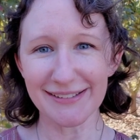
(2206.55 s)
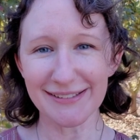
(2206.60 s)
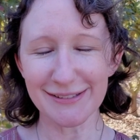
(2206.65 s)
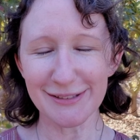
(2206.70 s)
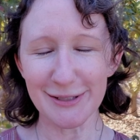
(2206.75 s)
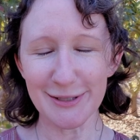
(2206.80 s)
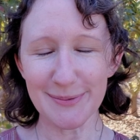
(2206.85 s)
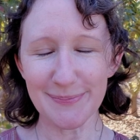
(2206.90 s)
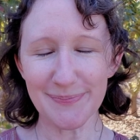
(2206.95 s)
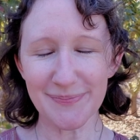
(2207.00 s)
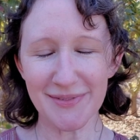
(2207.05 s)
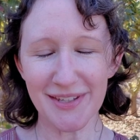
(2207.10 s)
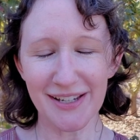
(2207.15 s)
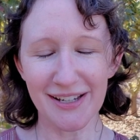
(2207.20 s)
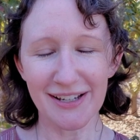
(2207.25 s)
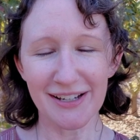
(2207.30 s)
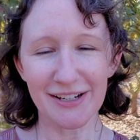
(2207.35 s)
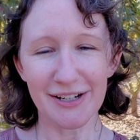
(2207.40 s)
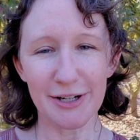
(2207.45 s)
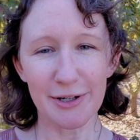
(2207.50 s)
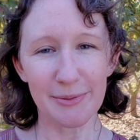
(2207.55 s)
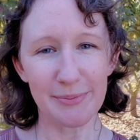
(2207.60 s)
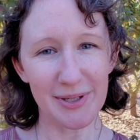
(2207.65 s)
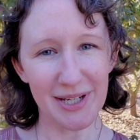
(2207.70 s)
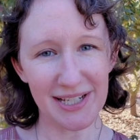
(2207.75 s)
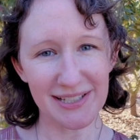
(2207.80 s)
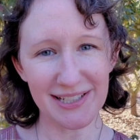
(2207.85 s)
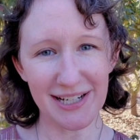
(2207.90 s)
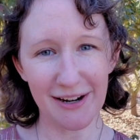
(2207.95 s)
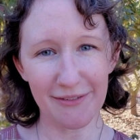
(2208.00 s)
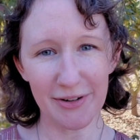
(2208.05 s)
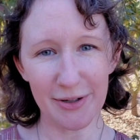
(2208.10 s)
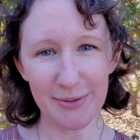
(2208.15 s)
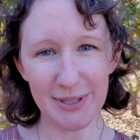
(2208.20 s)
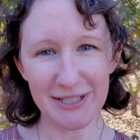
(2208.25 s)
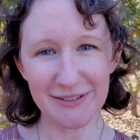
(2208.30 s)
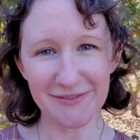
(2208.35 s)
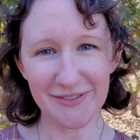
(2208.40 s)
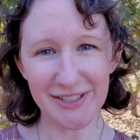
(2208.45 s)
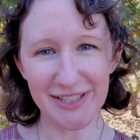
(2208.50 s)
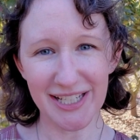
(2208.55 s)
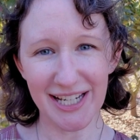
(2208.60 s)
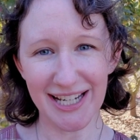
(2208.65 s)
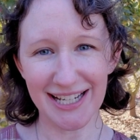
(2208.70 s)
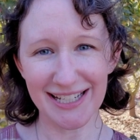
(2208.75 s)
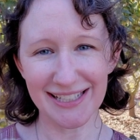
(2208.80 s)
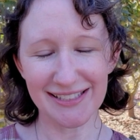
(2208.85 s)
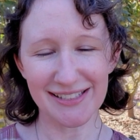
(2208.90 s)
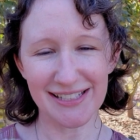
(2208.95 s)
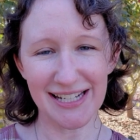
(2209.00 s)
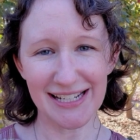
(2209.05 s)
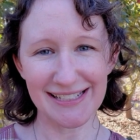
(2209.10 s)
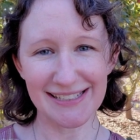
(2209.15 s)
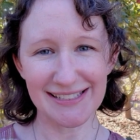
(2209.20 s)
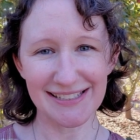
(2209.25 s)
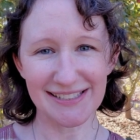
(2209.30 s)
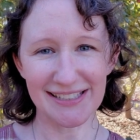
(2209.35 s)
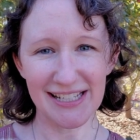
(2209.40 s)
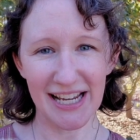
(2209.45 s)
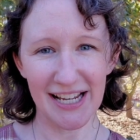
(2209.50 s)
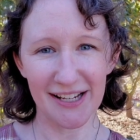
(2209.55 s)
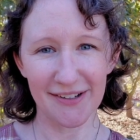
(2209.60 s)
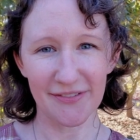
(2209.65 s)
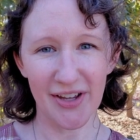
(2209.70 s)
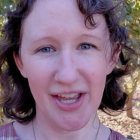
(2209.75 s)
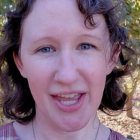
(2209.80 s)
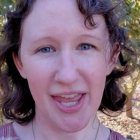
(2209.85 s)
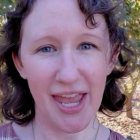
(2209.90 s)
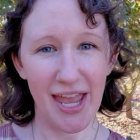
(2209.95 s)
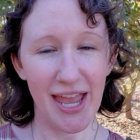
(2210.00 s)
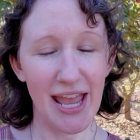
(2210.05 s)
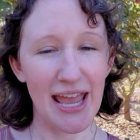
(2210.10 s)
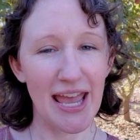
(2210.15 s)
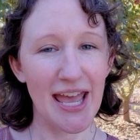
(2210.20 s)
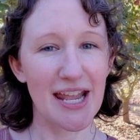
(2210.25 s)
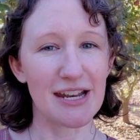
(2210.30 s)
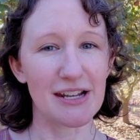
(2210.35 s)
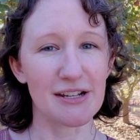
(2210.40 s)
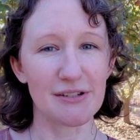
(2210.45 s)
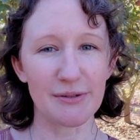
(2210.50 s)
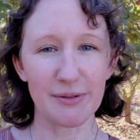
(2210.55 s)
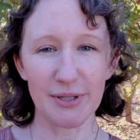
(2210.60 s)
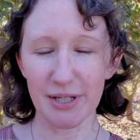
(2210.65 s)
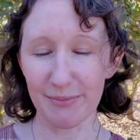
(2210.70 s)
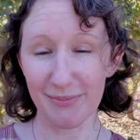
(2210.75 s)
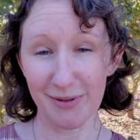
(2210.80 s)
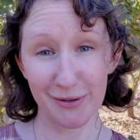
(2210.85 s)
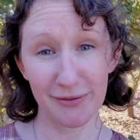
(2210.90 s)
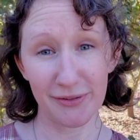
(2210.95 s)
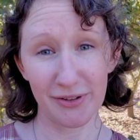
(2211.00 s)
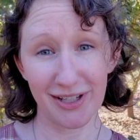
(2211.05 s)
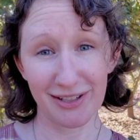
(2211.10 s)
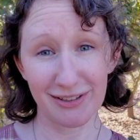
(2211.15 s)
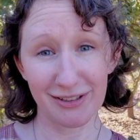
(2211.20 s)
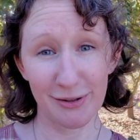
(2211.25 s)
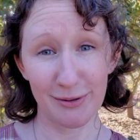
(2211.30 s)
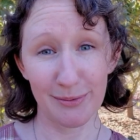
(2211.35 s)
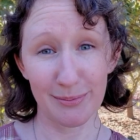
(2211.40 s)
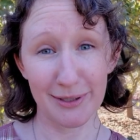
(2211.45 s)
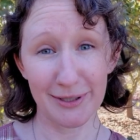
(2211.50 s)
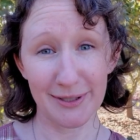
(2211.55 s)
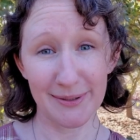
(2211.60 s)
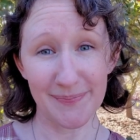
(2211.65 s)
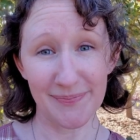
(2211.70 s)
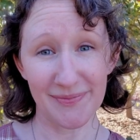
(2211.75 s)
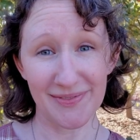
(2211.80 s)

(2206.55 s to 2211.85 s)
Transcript: So hope you guys are having a wonderful day, staying safe, and enjoying a beautiful October.